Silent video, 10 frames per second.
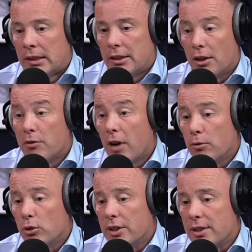
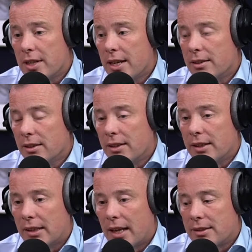5 or 6 years, and I
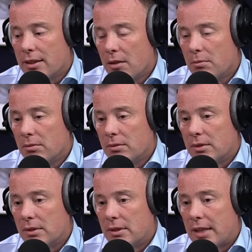think that
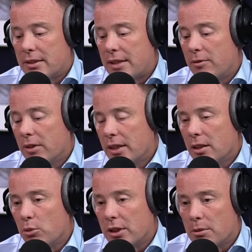that's definitely
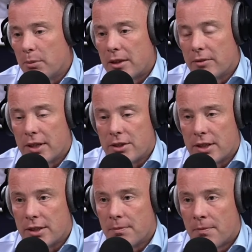going to bring some benefit this
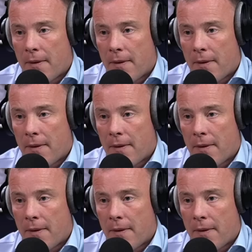season.